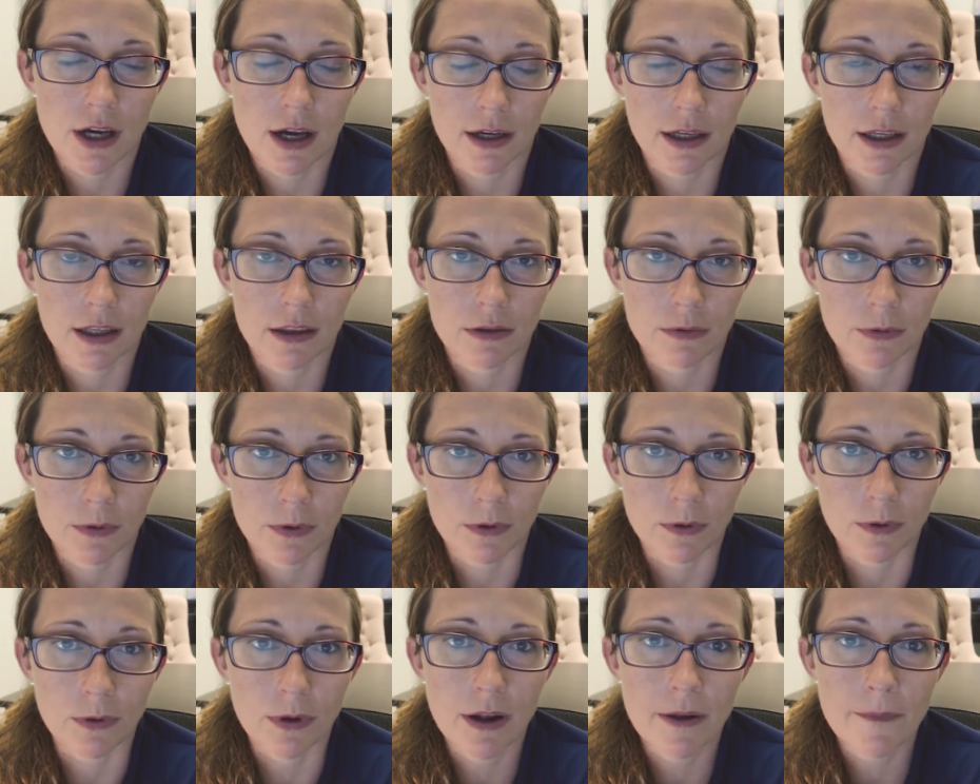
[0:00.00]
talking
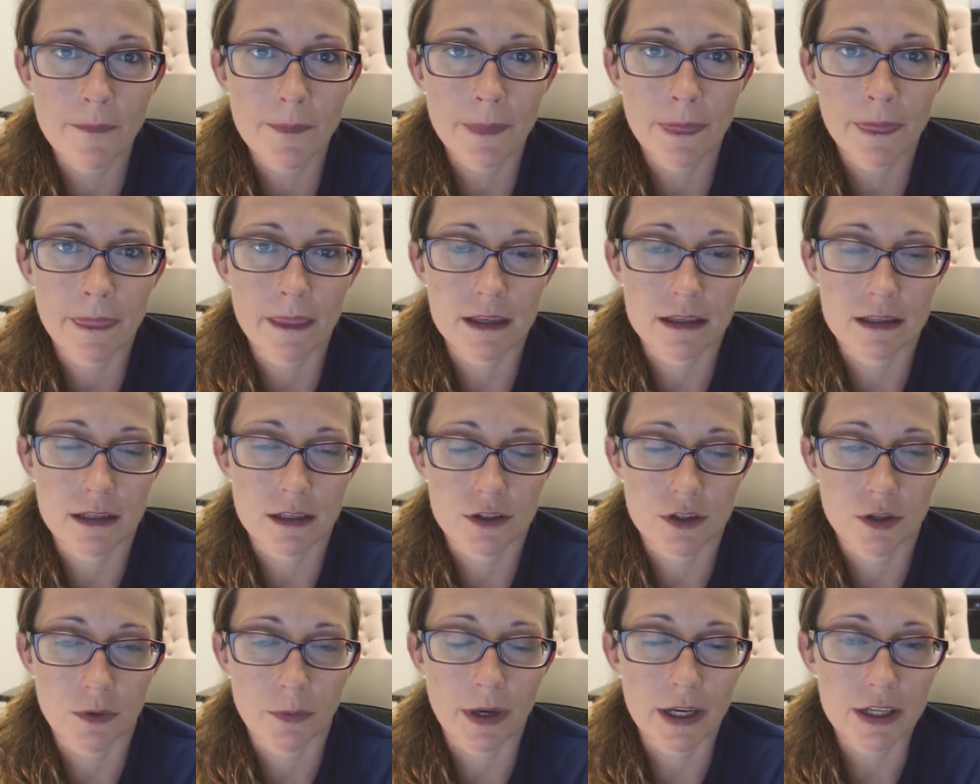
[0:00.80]
through the
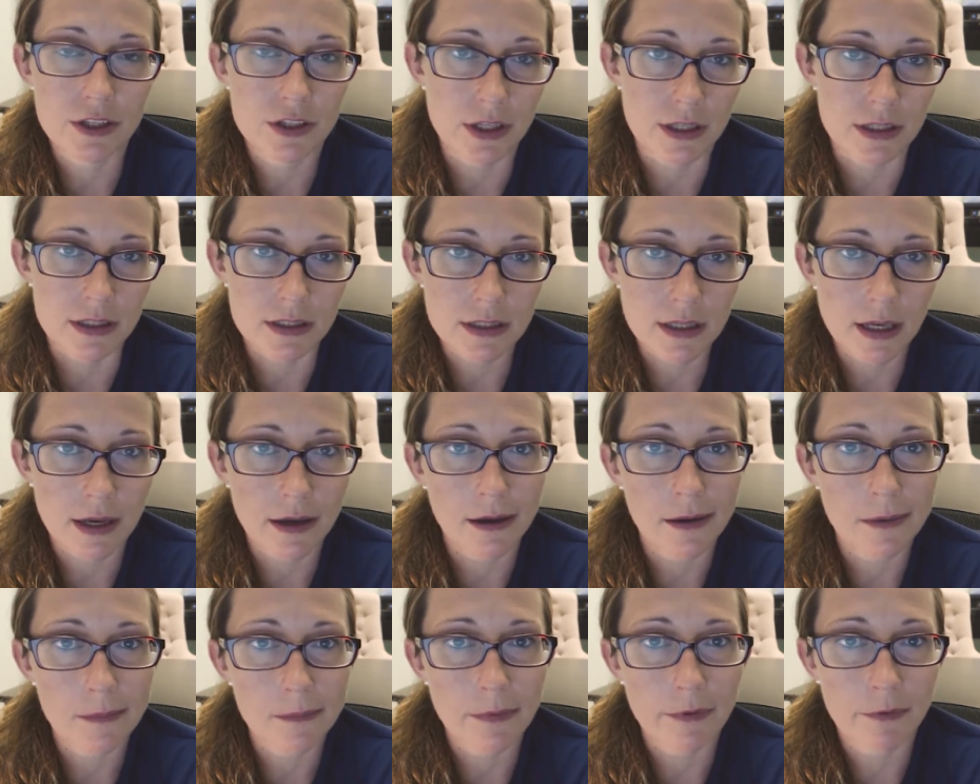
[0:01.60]
situations
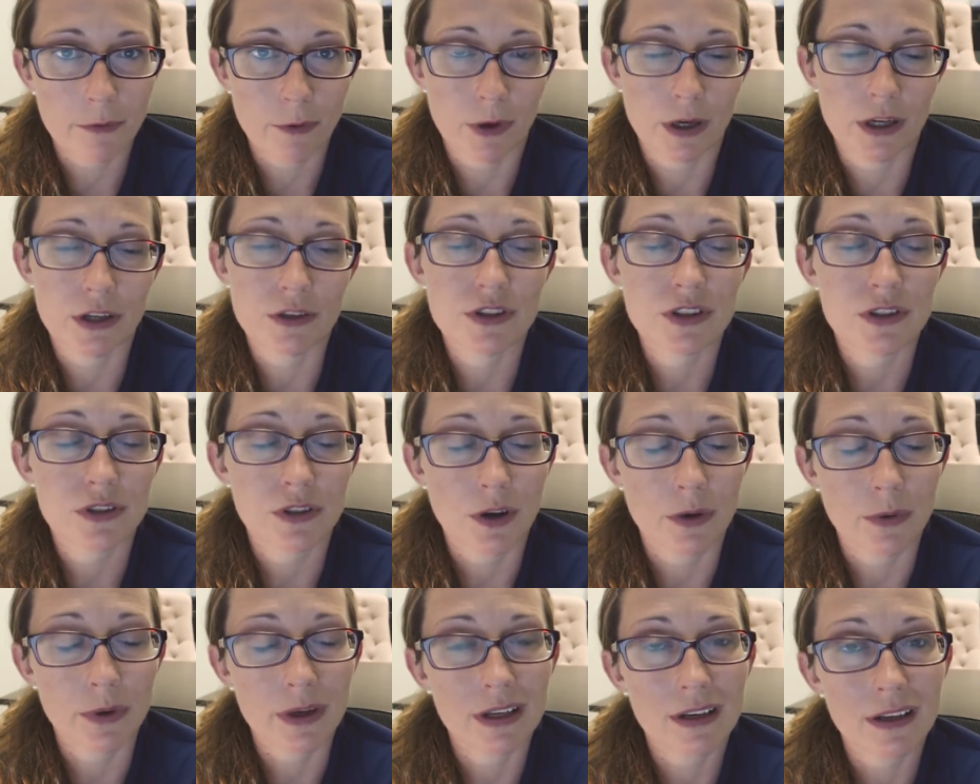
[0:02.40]
before you
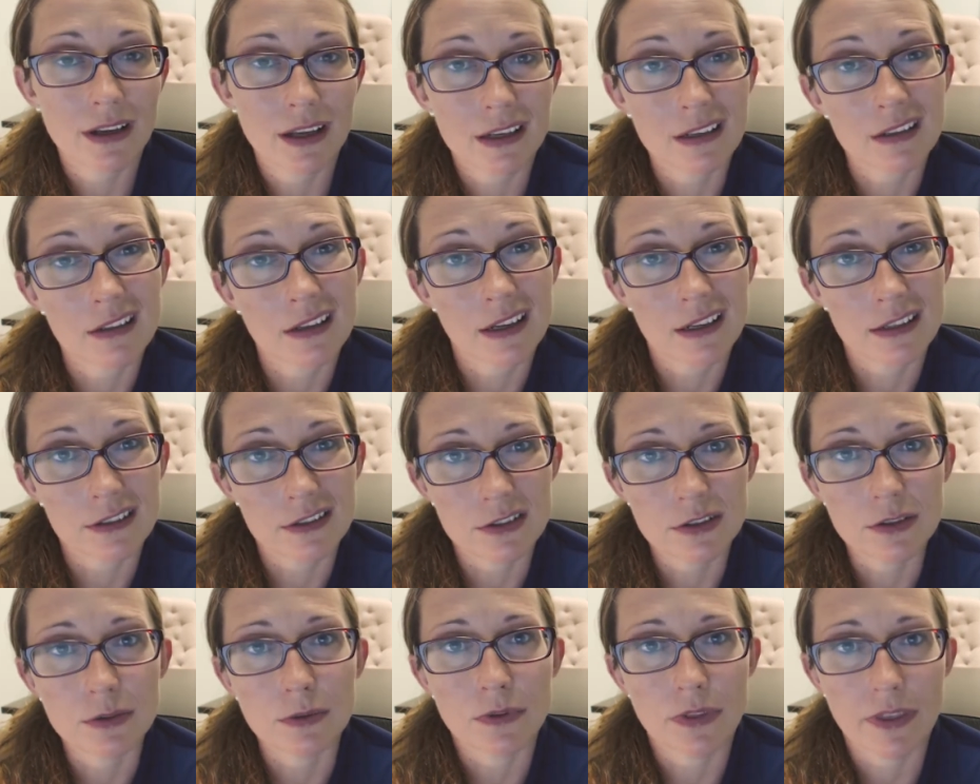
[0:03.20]
just go in
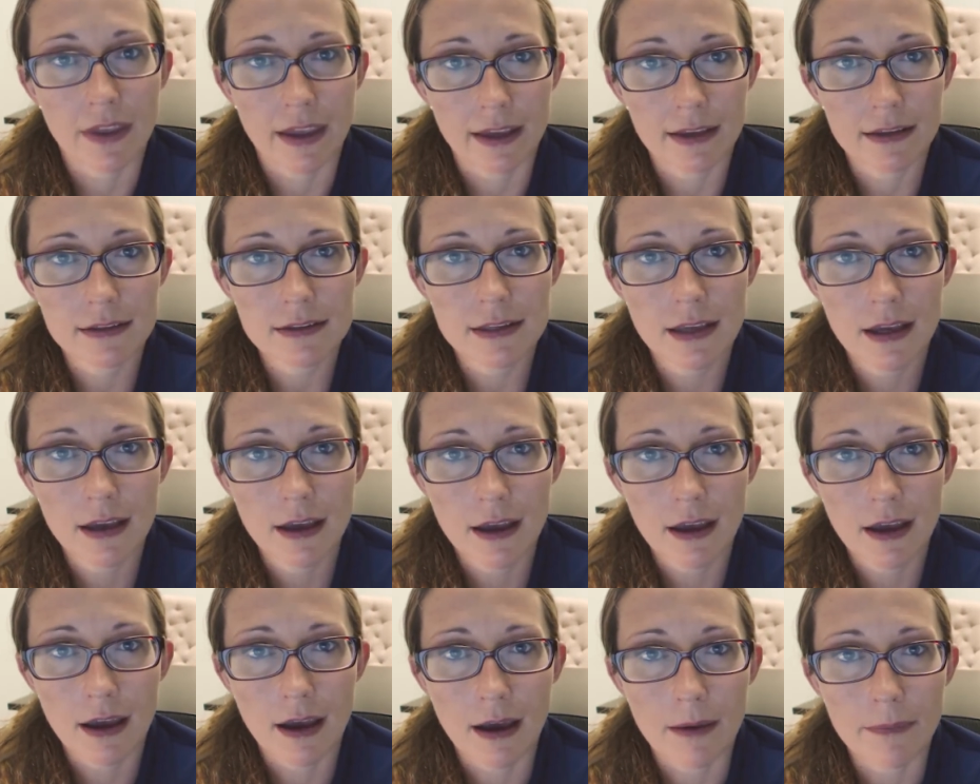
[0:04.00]
and do things
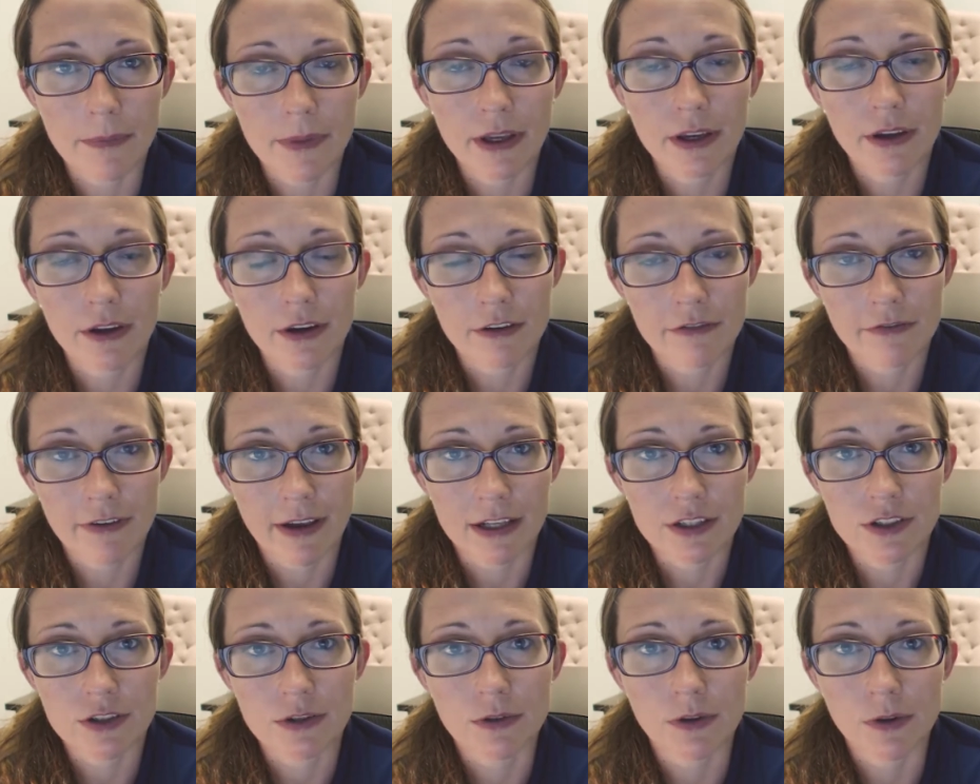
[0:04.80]
that could
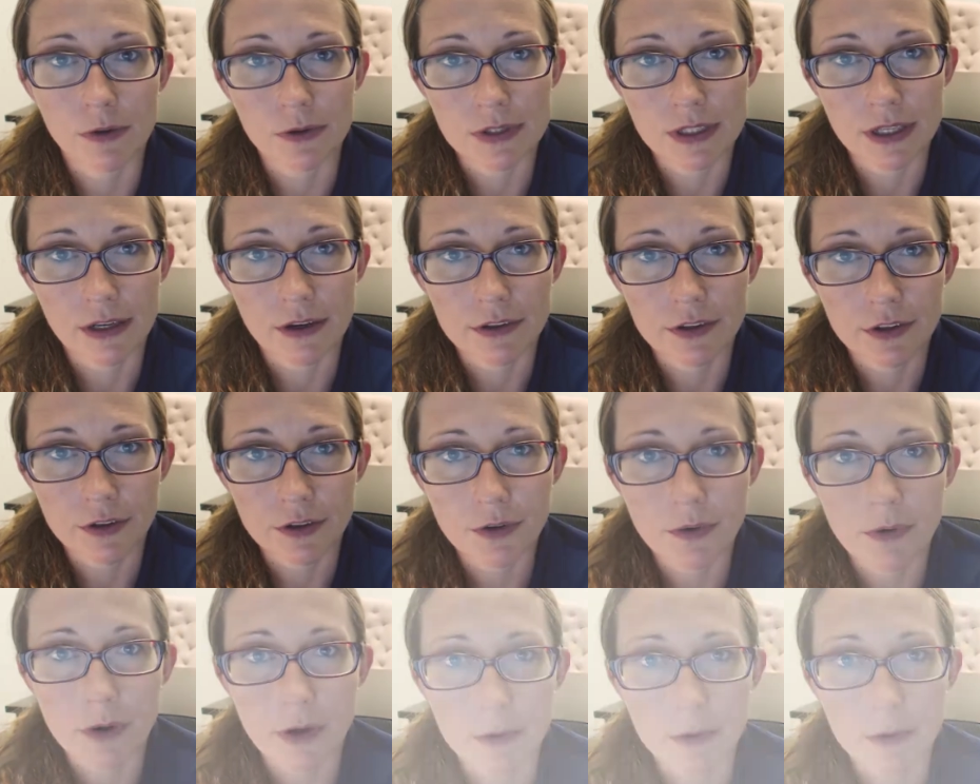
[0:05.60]
affect you closing on your new